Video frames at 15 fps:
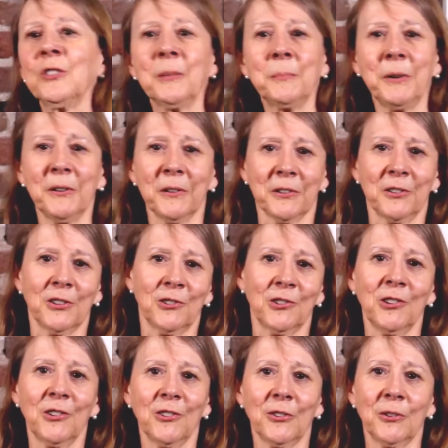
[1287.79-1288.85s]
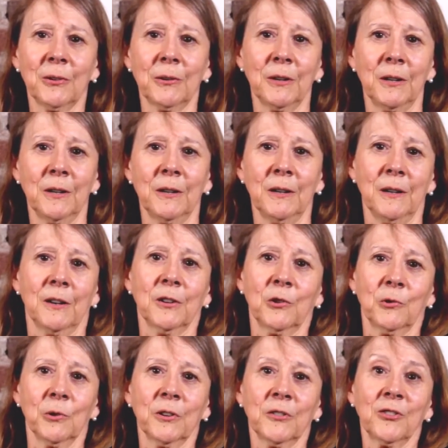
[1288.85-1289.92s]
of the politicians are
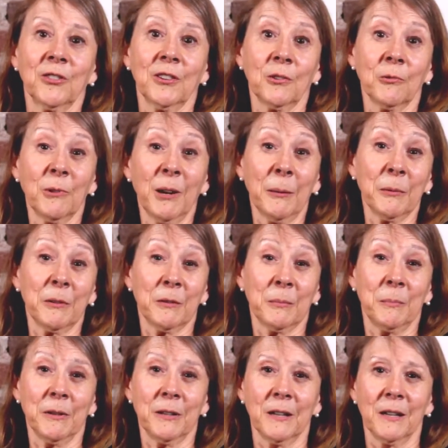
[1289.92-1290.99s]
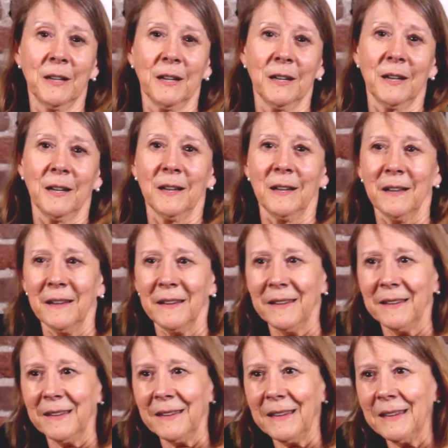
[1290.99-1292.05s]
crooks and corrupt, but
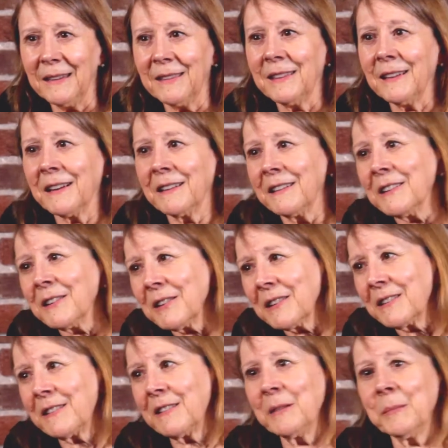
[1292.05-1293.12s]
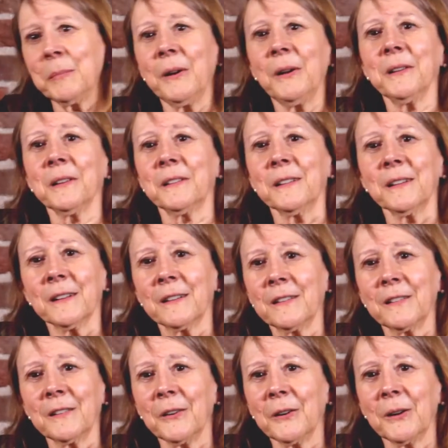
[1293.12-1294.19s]
the idealists in
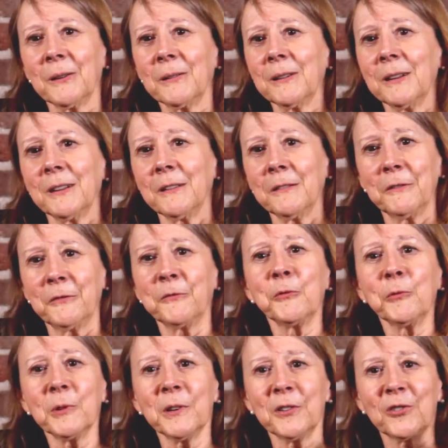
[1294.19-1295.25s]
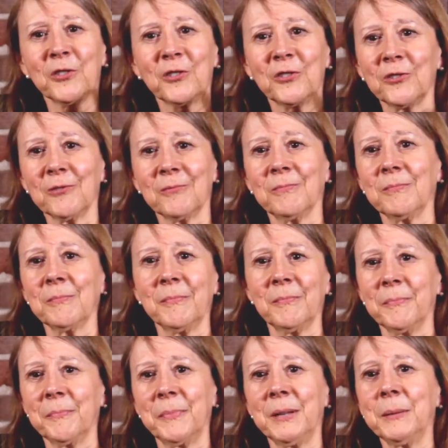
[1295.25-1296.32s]
politics are foolish
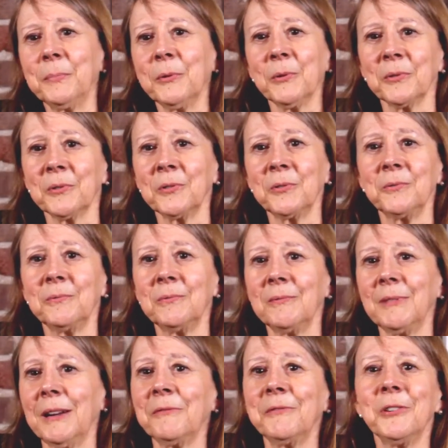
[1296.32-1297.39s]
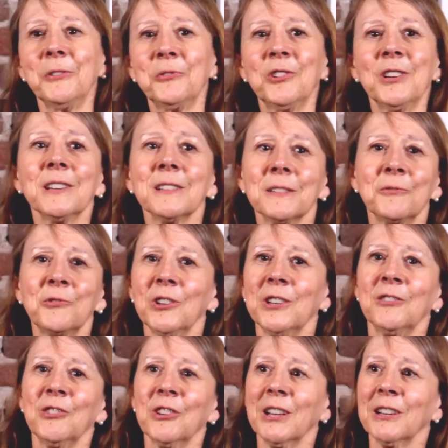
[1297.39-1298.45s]
people who have no chance of
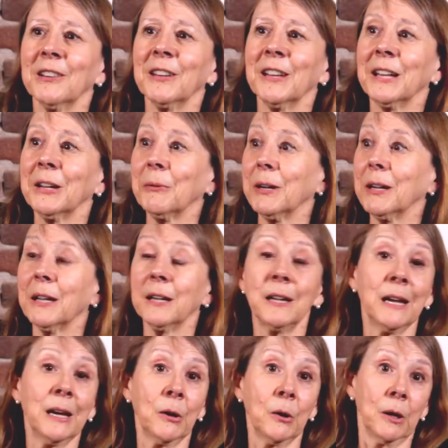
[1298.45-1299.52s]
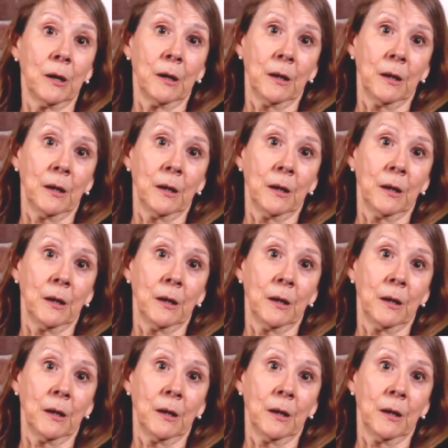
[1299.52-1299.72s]
changing anything anyway. And now